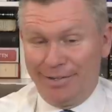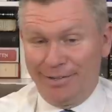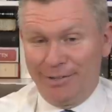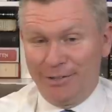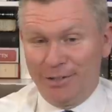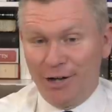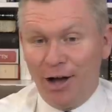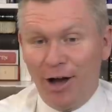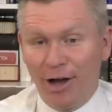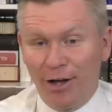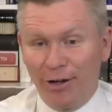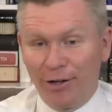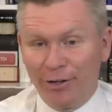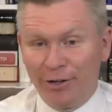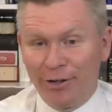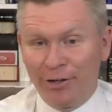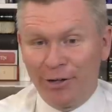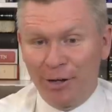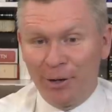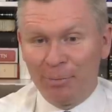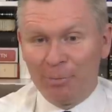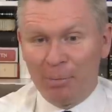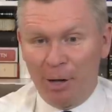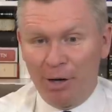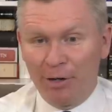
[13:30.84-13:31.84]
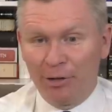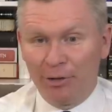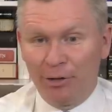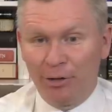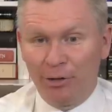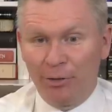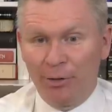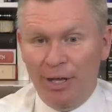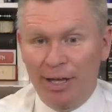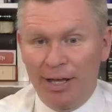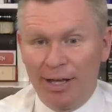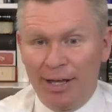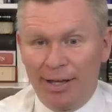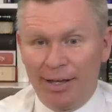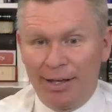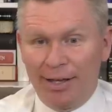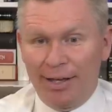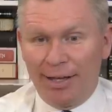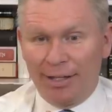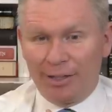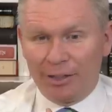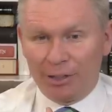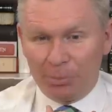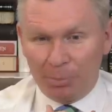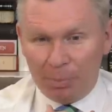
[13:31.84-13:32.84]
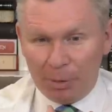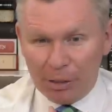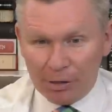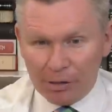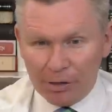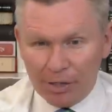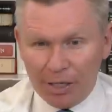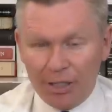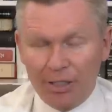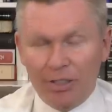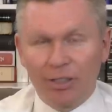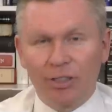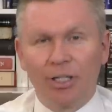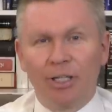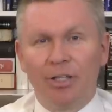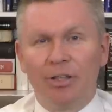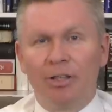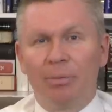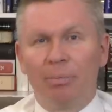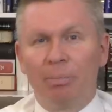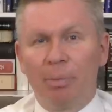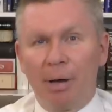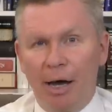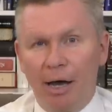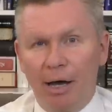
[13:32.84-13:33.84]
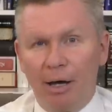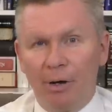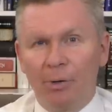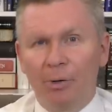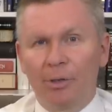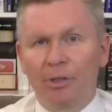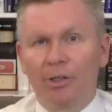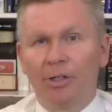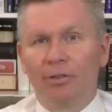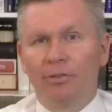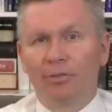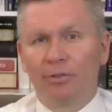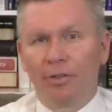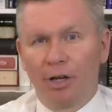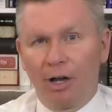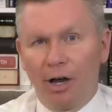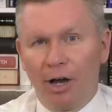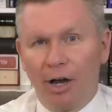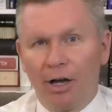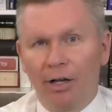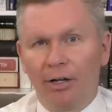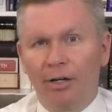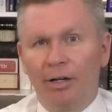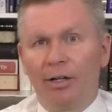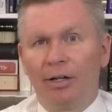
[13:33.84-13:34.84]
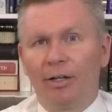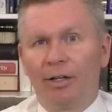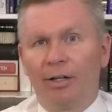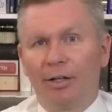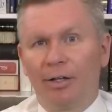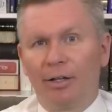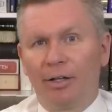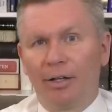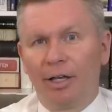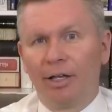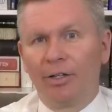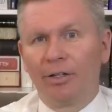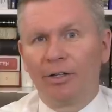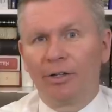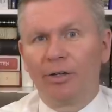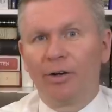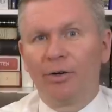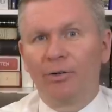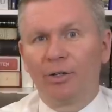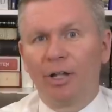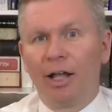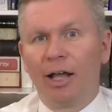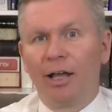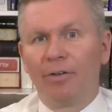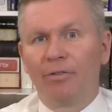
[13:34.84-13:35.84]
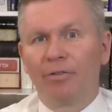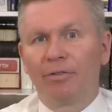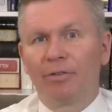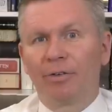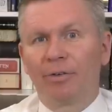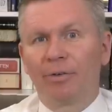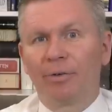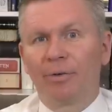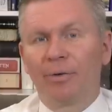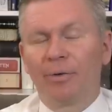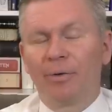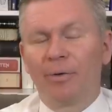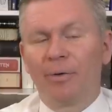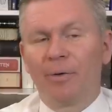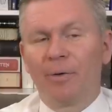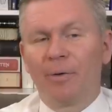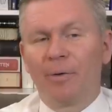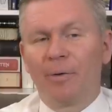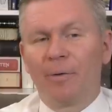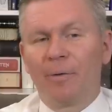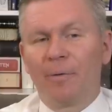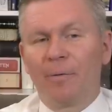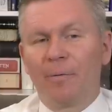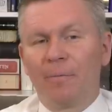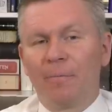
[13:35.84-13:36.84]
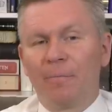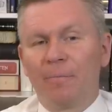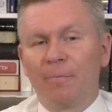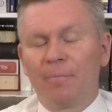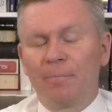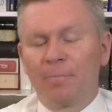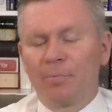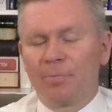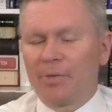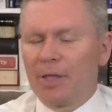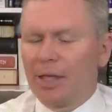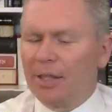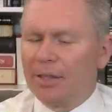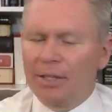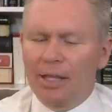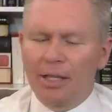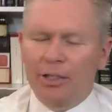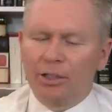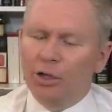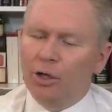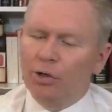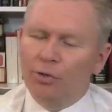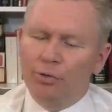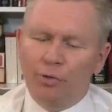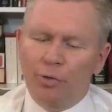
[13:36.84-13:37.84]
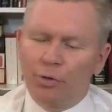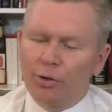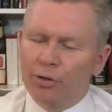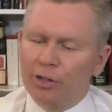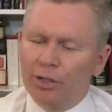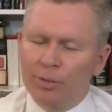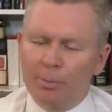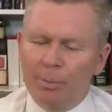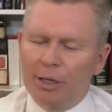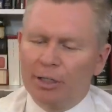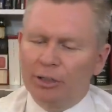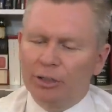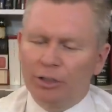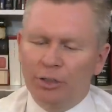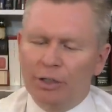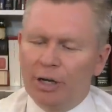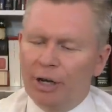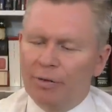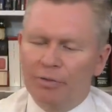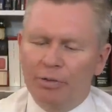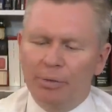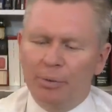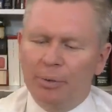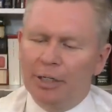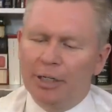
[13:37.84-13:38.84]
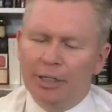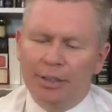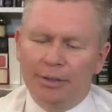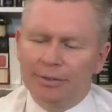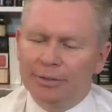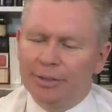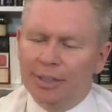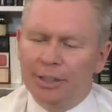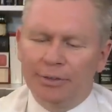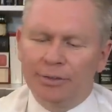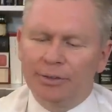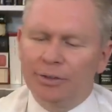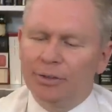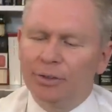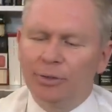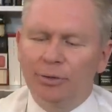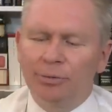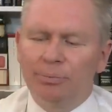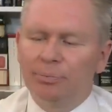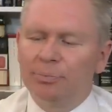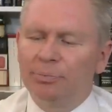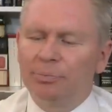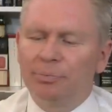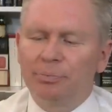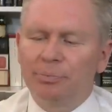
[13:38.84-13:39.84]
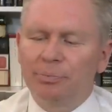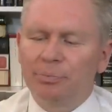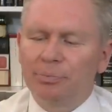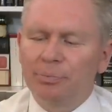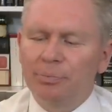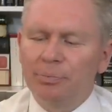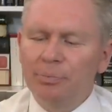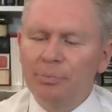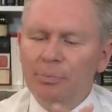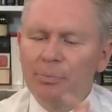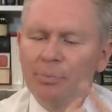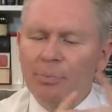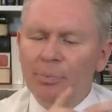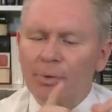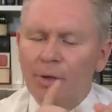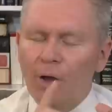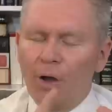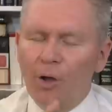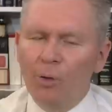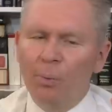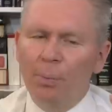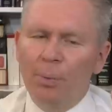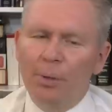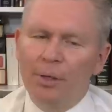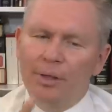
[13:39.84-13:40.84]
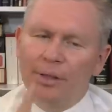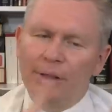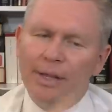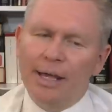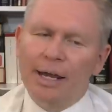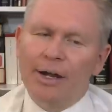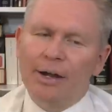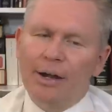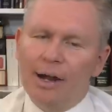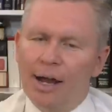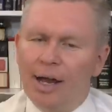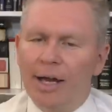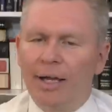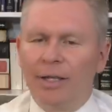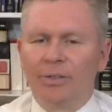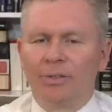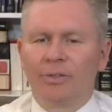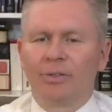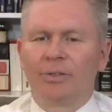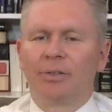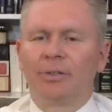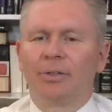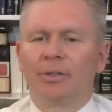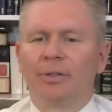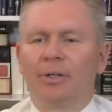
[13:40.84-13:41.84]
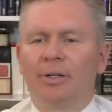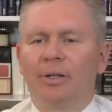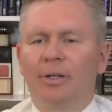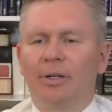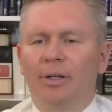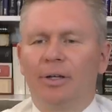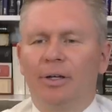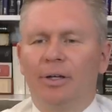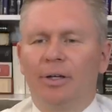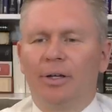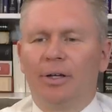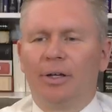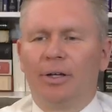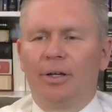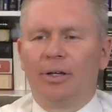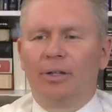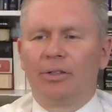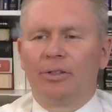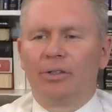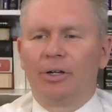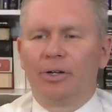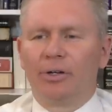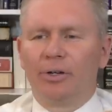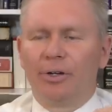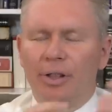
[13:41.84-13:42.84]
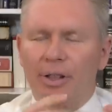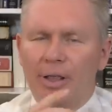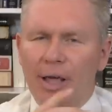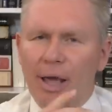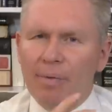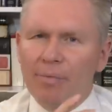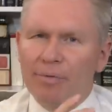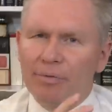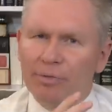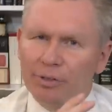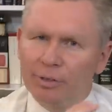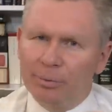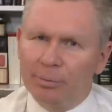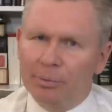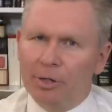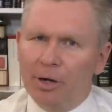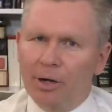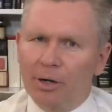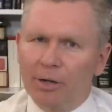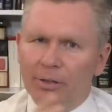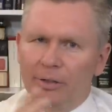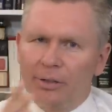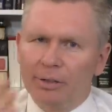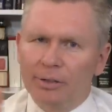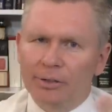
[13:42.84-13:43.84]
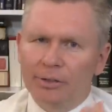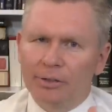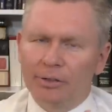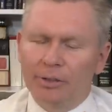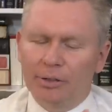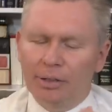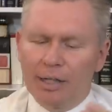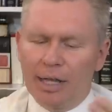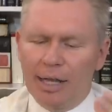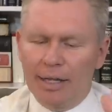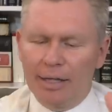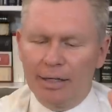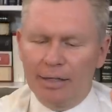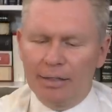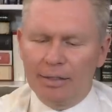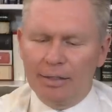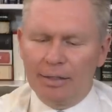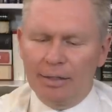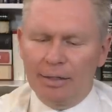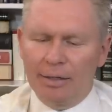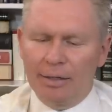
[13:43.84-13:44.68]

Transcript: dawn upon you, experiencing the power of God in your own life. And then go forth and make sure everyone else does too. Open their eyes, turn them from darkness to light.